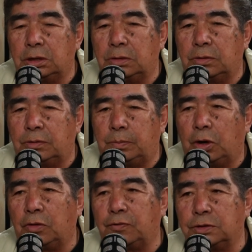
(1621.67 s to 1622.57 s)
the,
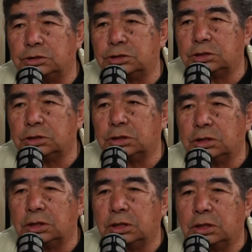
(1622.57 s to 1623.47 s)
prophets,
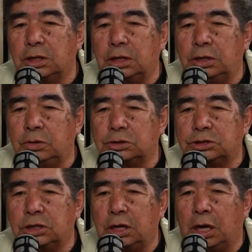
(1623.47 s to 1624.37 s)
and you would
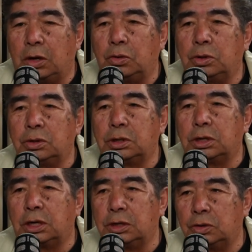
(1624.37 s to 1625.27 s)
say, "How long
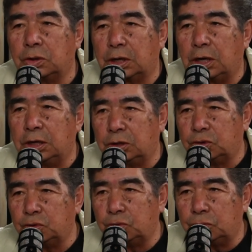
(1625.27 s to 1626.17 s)
are you going to carry
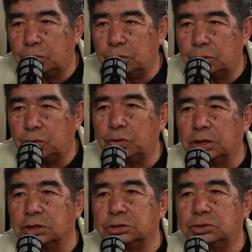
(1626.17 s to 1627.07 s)
two two
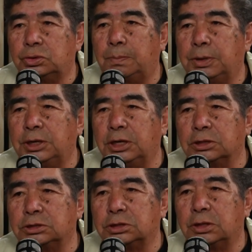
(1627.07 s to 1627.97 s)
things, two
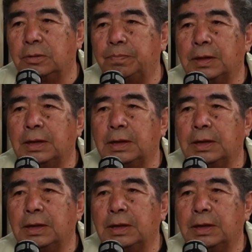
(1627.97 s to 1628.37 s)
opinions?" Yes.